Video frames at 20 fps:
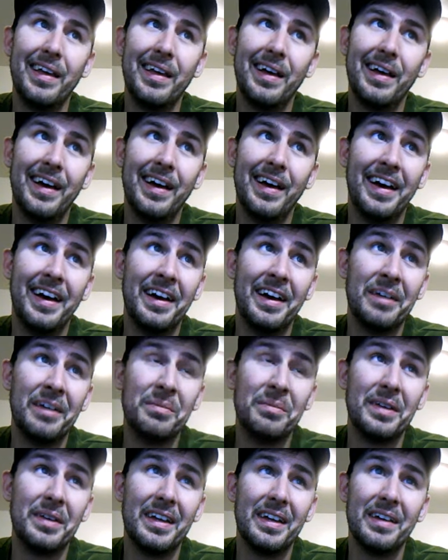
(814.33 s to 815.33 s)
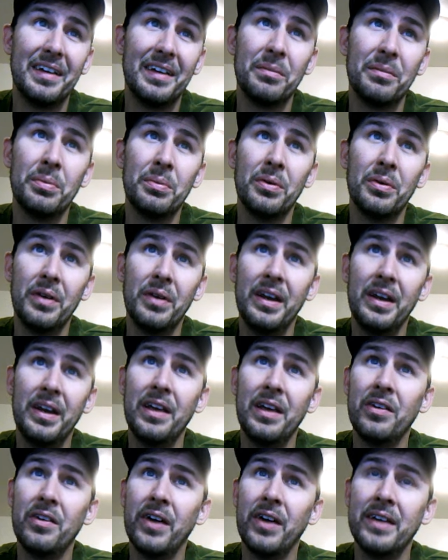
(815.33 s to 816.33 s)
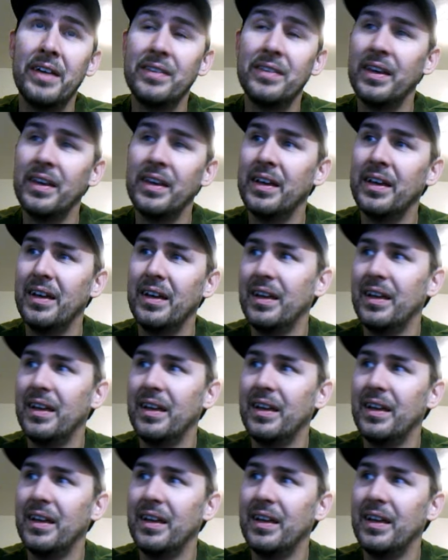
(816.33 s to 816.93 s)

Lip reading: Um, Pretty crazy.